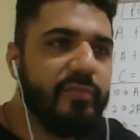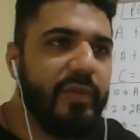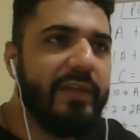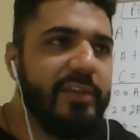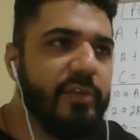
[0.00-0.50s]

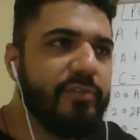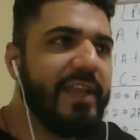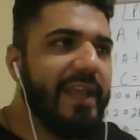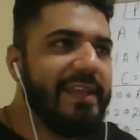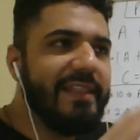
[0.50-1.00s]
whenever you say
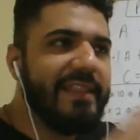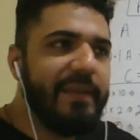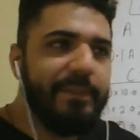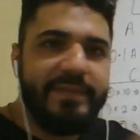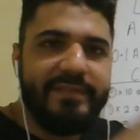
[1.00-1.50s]
I need
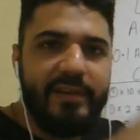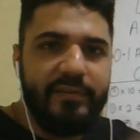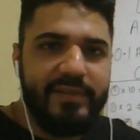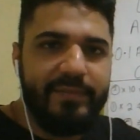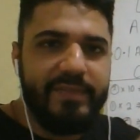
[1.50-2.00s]
10%
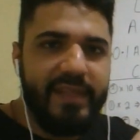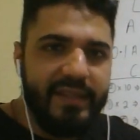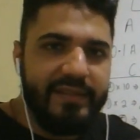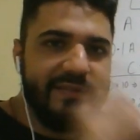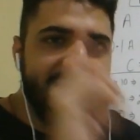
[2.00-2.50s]
of something,